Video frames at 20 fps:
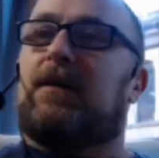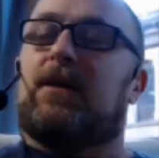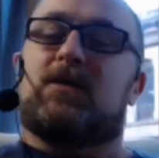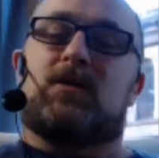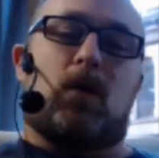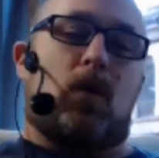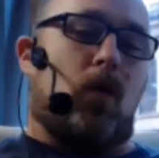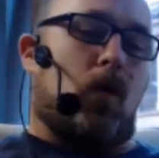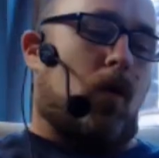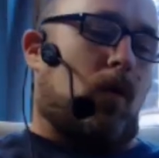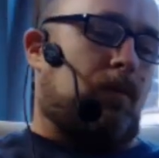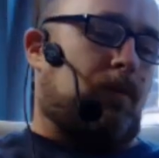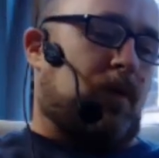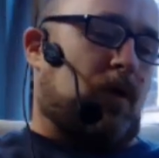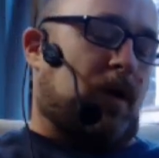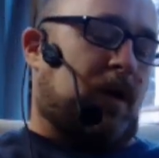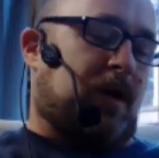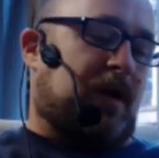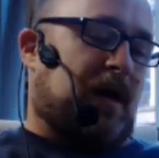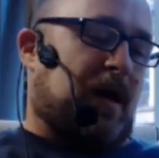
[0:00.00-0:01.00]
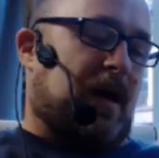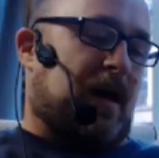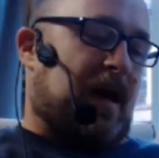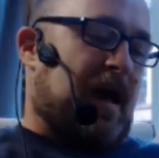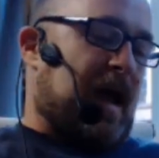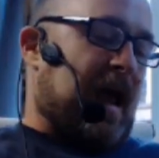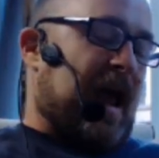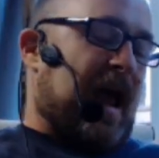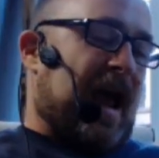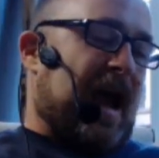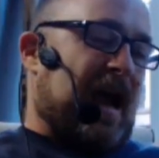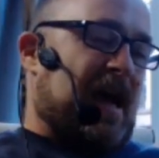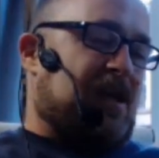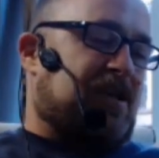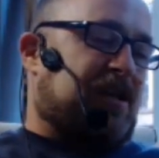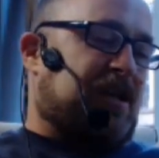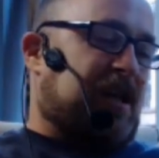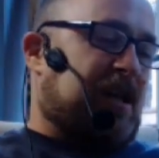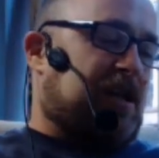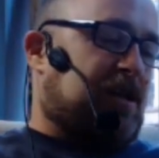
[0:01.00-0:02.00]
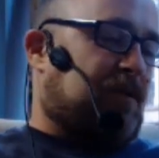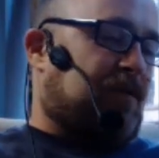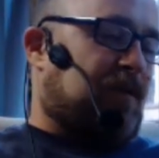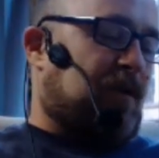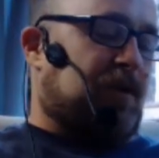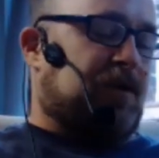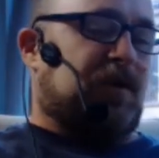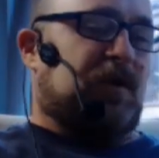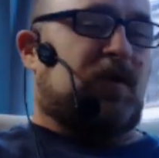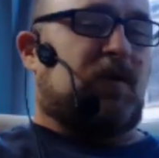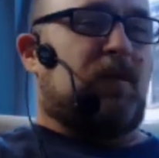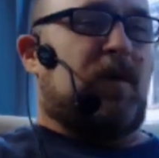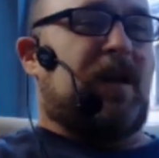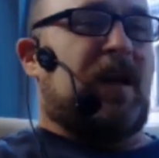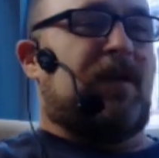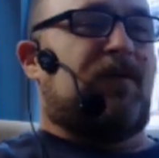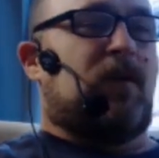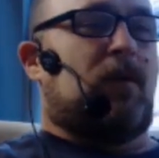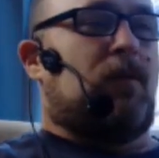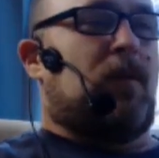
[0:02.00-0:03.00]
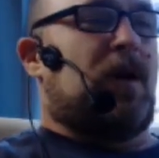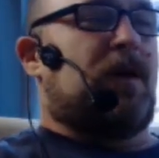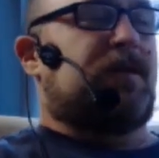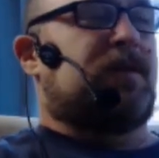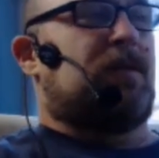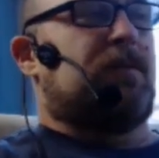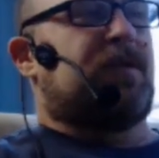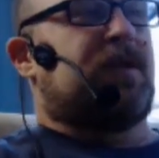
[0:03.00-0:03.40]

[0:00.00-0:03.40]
There's a whole book, uh, Hashish versus Medieval Muslim